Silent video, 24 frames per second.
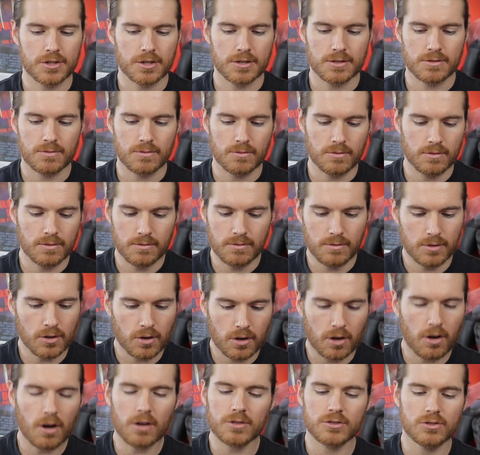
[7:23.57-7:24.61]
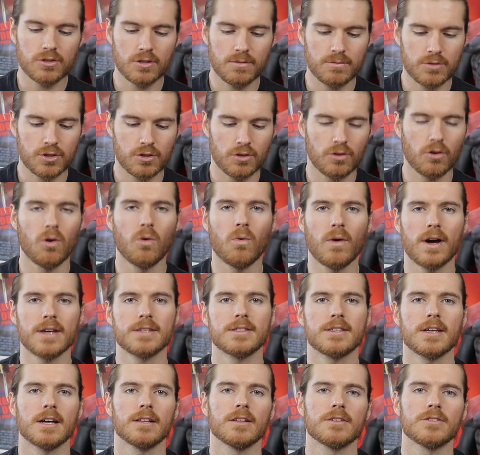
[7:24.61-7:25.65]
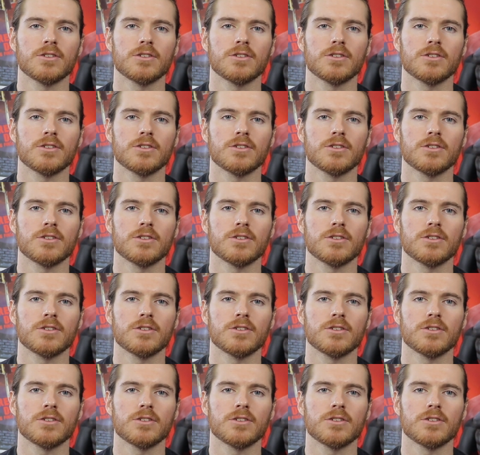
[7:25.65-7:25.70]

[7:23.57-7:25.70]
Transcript: Just your costume should always tell